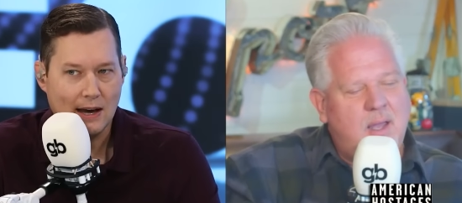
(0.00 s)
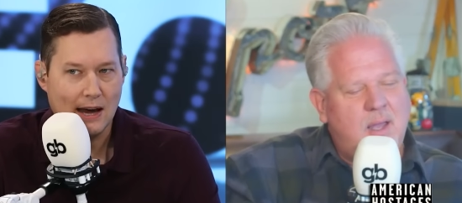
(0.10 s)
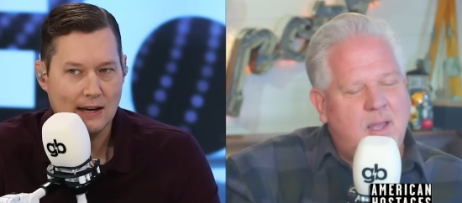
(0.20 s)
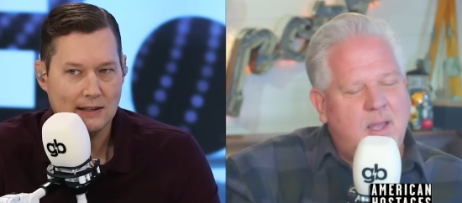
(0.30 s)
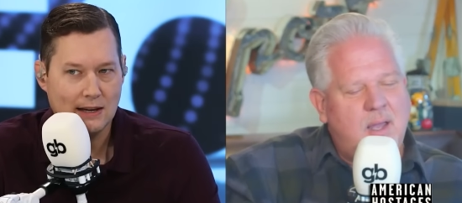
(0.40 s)

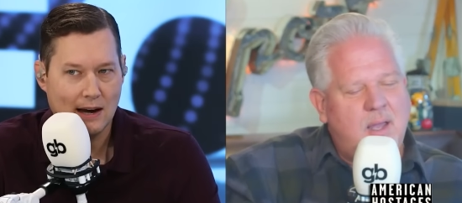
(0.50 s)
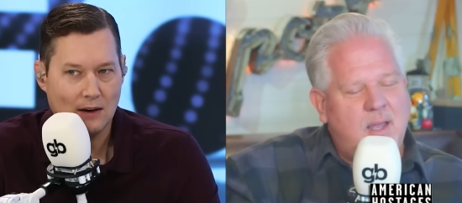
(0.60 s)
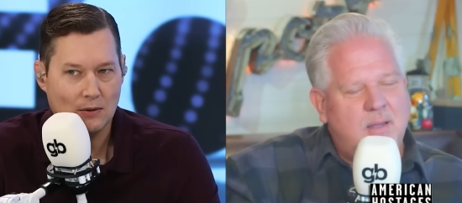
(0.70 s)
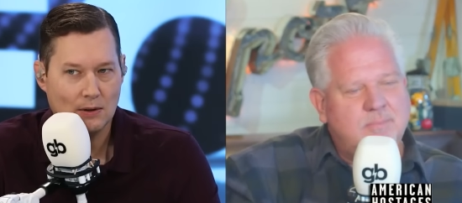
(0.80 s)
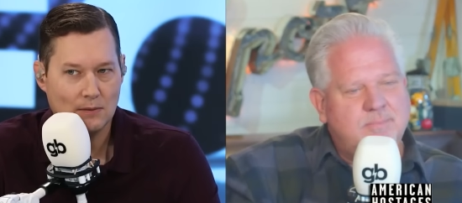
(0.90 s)
Speaker 1: and
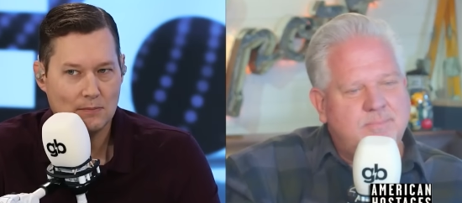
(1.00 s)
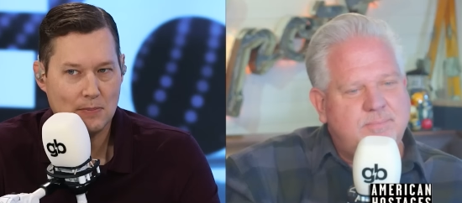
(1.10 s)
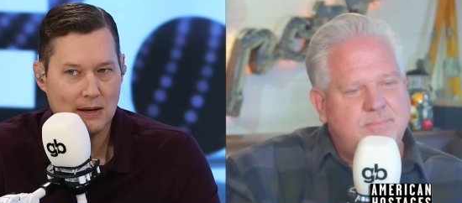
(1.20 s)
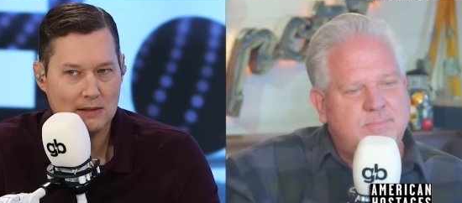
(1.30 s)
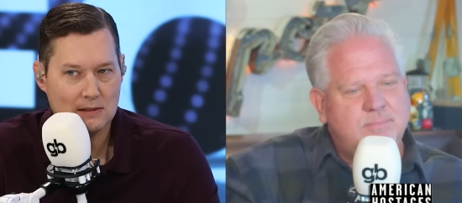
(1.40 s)
now a
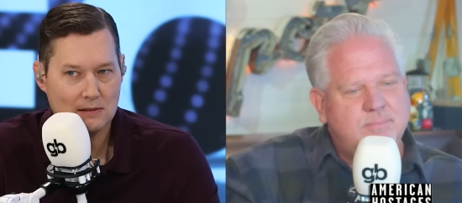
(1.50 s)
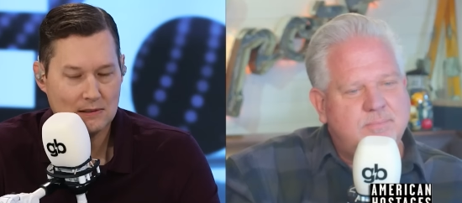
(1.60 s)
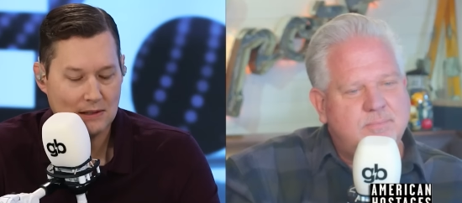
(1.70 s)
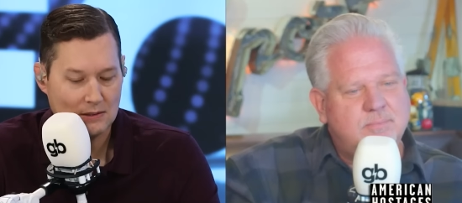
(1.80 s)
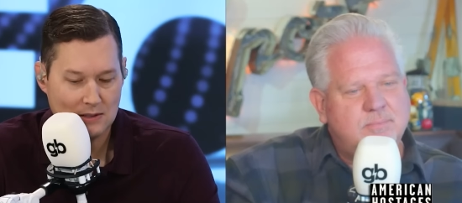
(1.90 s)
big
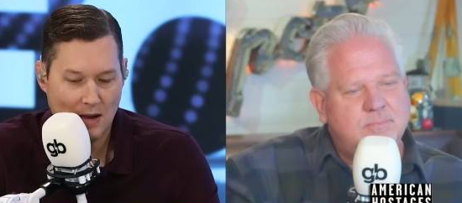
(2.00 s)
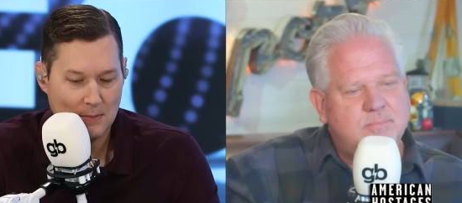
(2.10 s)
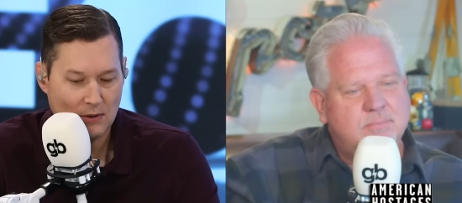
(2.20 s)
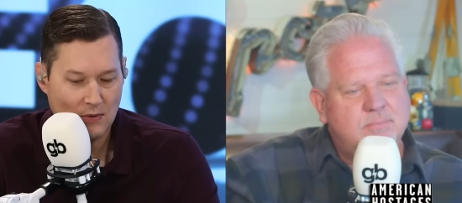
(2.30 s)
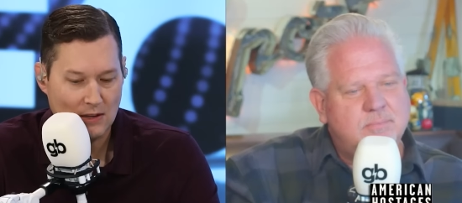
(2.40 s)
you know
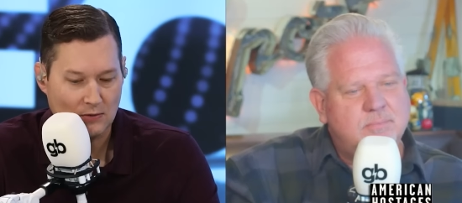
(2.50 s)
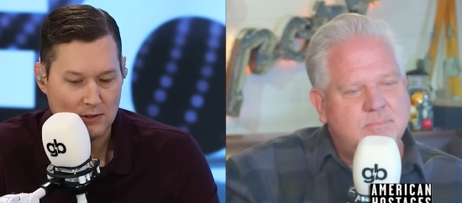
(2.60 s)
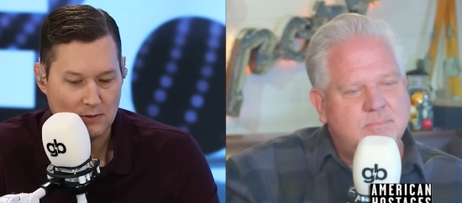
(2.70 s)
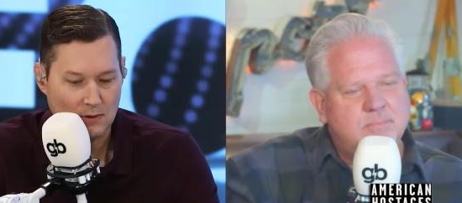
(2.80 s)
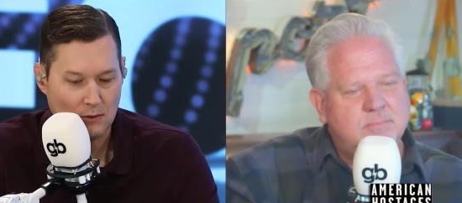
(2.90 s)
slap in the face
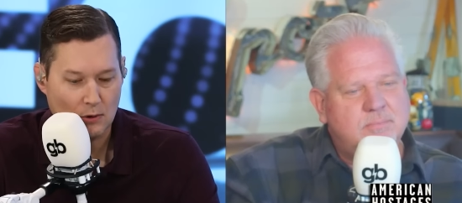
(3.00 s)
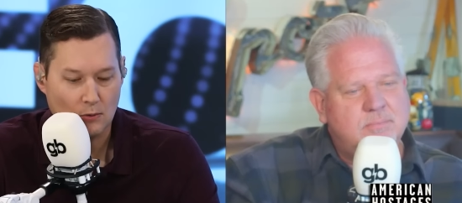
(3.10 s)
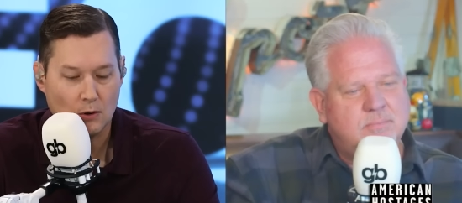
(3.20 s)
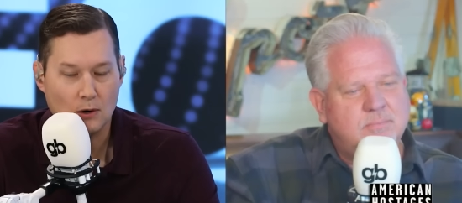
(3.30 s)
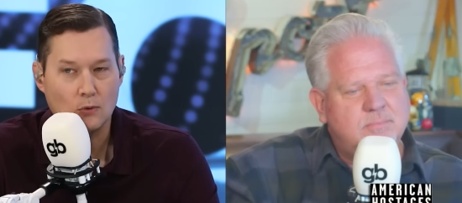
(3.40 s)
for this
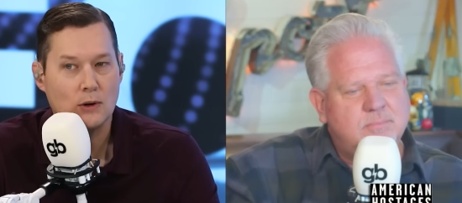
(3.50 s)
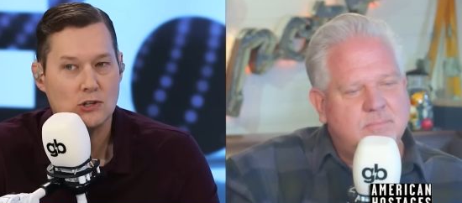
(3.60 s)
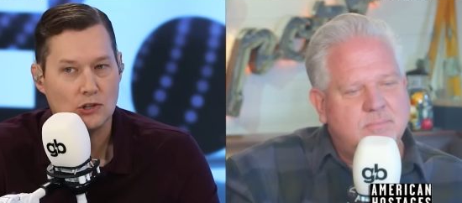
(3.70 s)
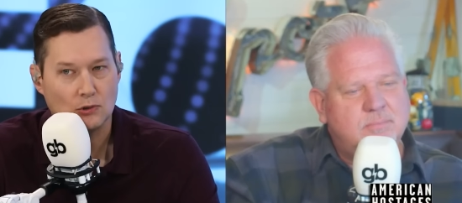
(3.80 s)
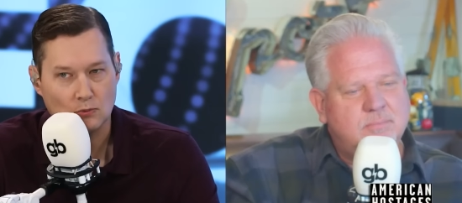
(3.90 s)

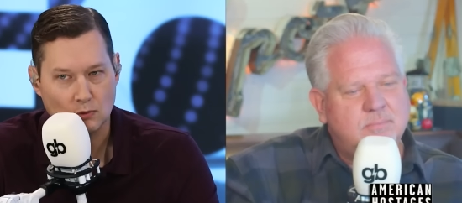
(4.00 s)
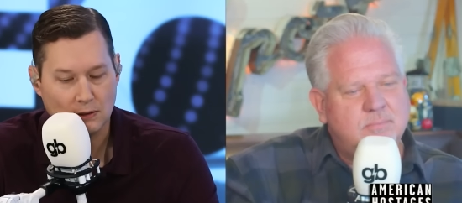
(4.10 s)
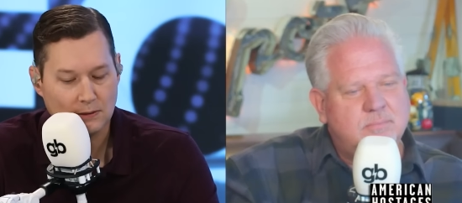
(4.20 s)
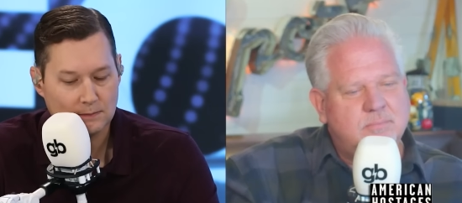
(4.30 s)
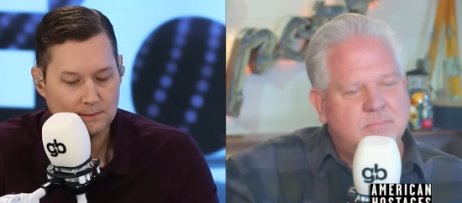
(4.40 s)
original
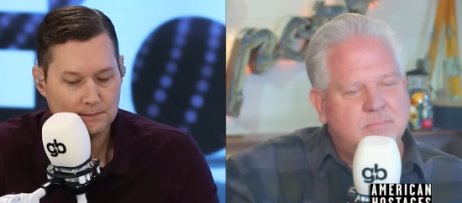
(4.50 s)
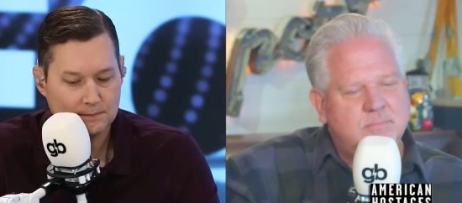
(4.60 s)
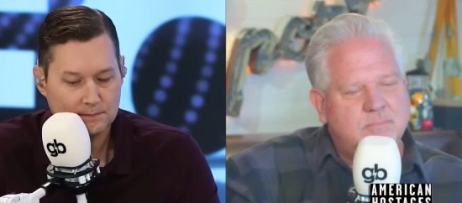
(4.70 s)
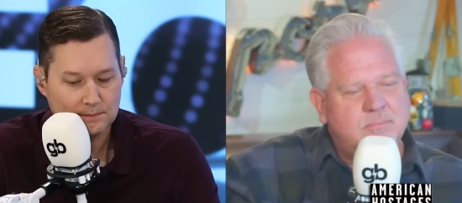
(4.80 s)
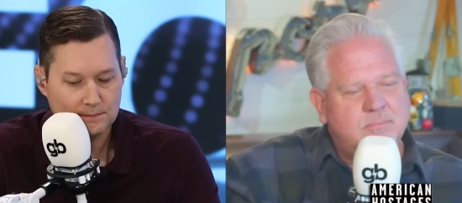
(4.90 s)
ruling.
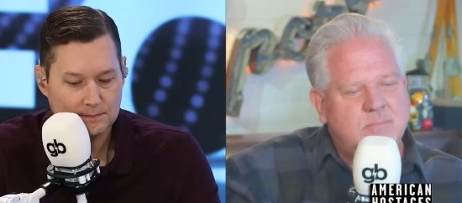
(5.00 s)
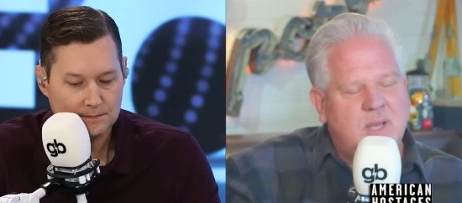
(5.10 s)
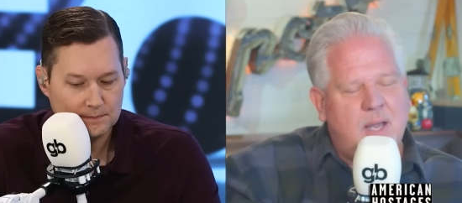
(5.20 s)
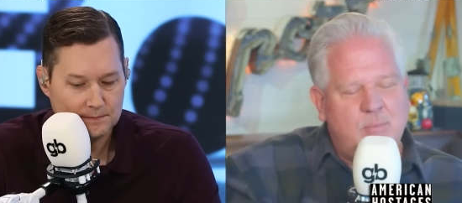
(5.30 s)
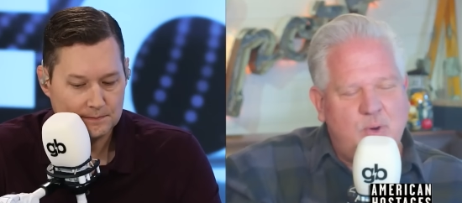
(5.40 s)

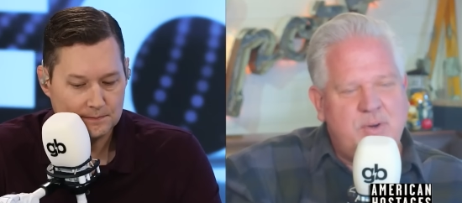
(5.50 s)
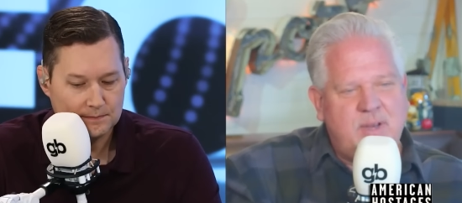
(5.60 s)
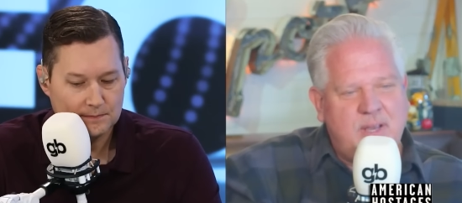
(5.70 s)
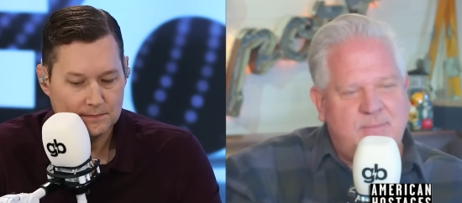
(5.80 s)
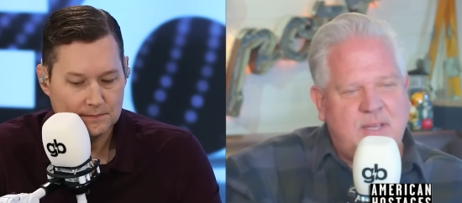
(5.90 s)
I'm
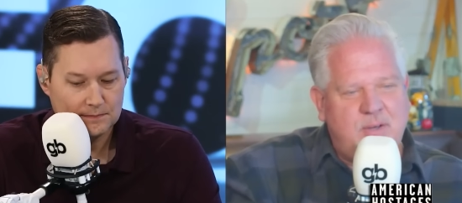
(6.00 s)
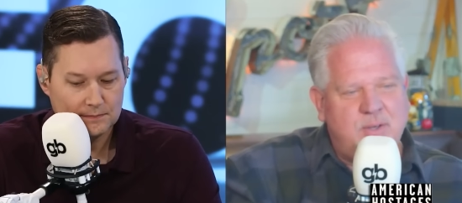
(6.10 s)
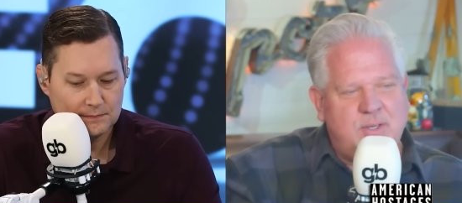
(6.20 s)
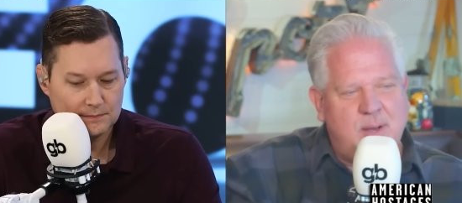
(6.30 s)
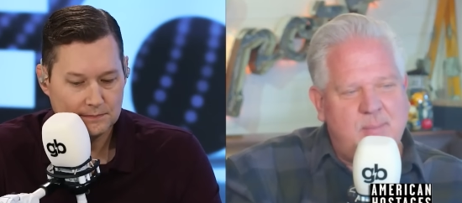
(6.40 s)
wondering if he
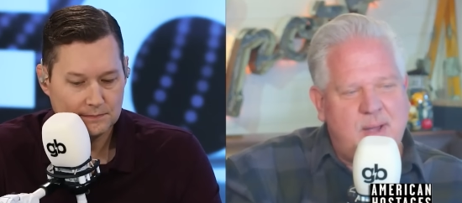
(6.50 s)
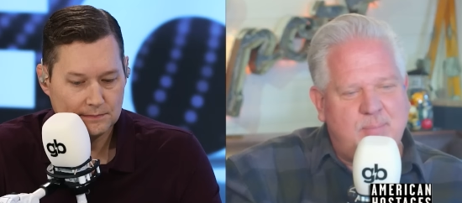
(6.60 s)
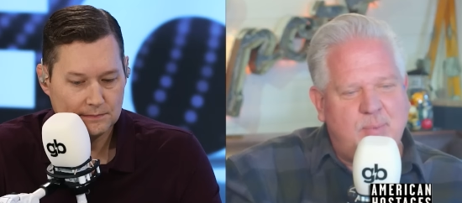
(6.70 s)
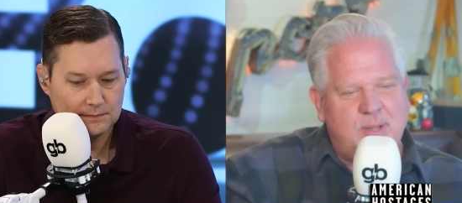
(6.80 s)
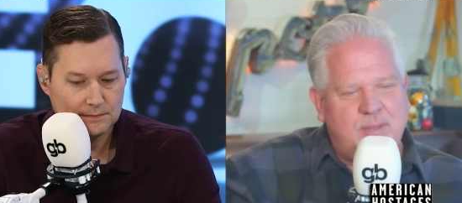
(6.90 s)
could come
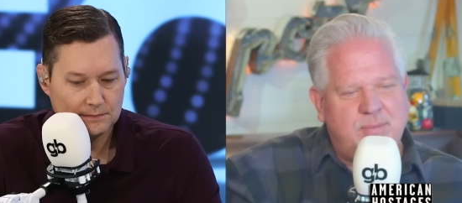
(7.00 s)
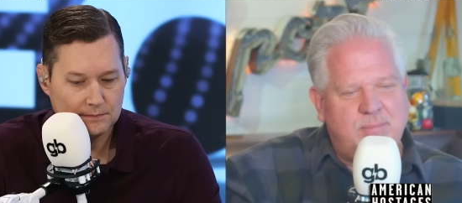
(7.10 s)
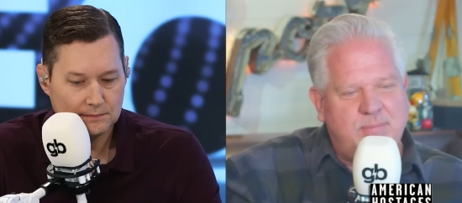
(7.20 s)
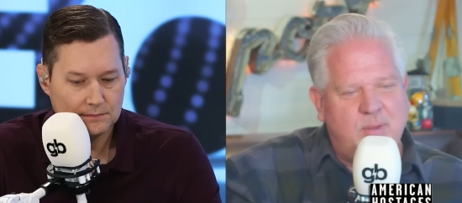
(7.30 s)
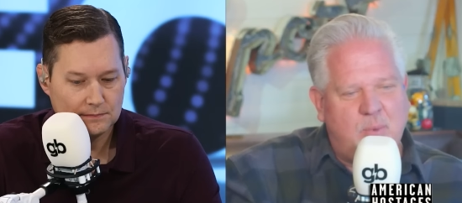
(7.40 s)
up
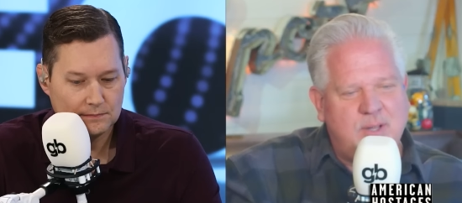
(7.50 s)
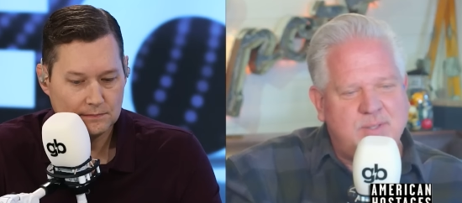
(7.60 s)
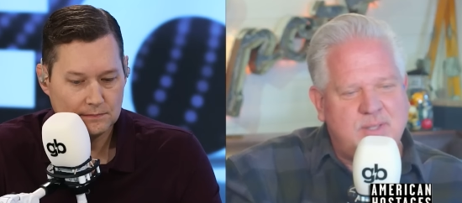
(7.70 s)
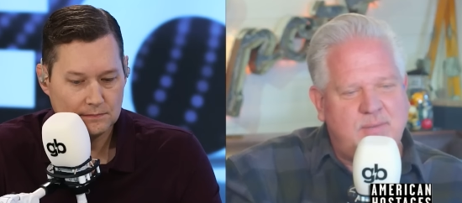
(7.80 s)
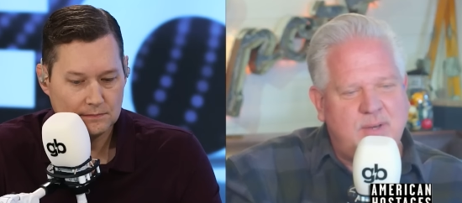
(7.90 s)
with the
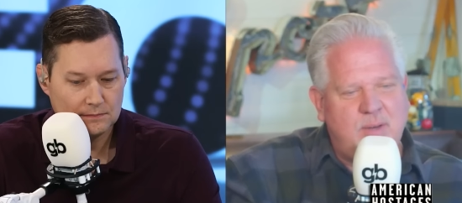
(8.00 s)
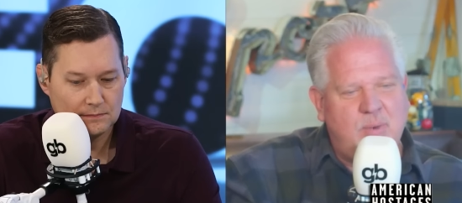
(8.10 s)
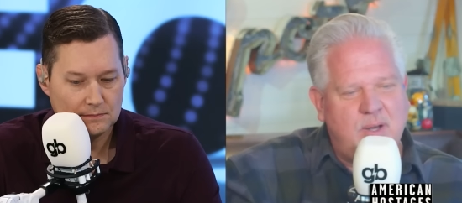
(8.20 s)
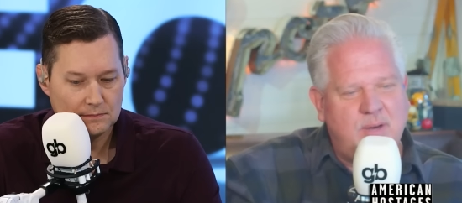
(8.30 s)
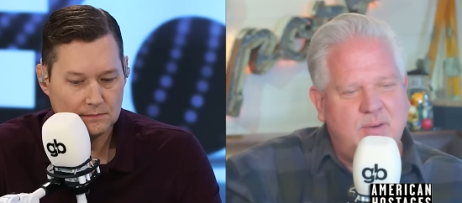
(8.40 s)
one
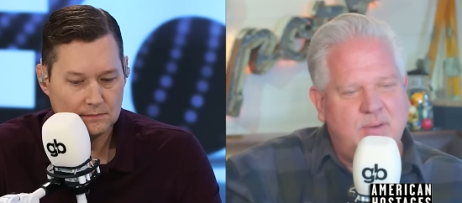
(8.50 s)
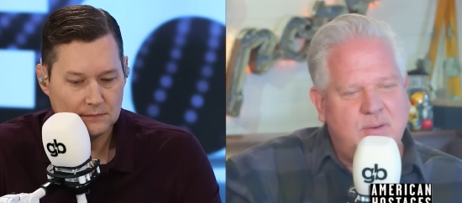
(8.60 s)
seventy-one.